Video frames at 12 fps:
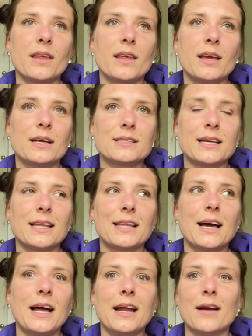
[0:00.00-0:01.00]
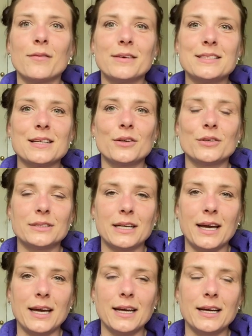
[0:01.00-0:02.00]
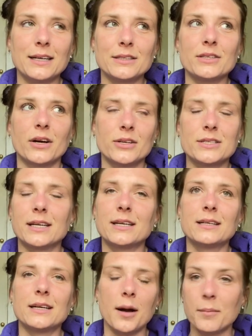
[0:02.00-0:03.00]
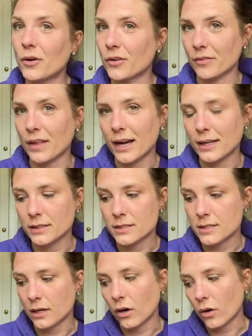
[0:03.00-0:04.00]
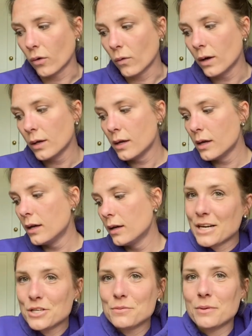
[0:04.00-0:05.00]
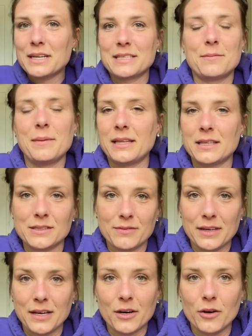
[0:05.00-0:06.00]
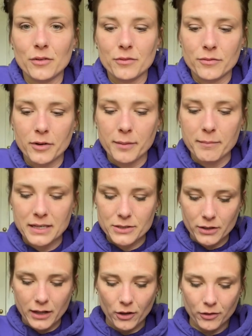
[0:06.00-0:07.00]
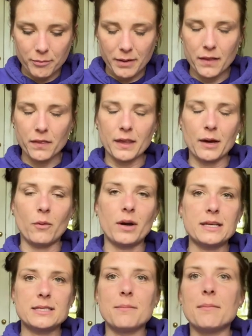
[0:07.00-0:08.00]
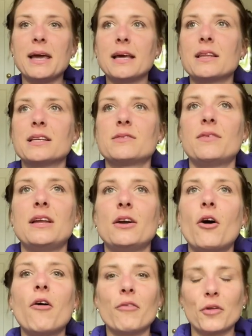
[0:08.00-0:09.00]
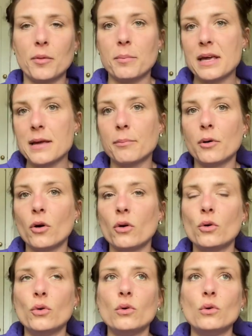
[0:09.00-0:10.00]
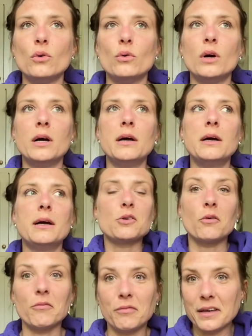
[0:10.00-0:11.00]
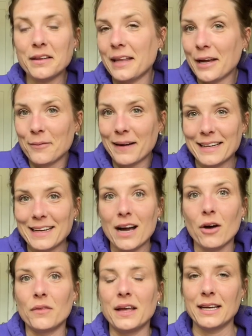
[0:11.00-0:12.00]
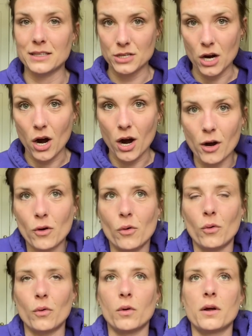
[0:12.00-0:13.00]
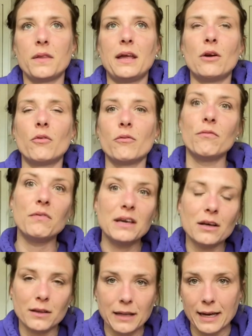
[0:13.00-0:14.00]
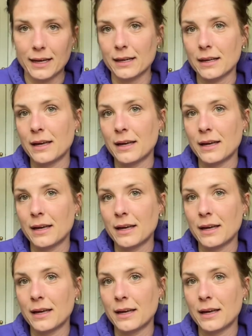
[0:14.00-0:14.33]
It's like that every single day, and it's hard to come out of that. So I just wanted to make this video for Mental Health Month. I wanted to make this video for the people who don't feel like right now they can talk, or they don't feel like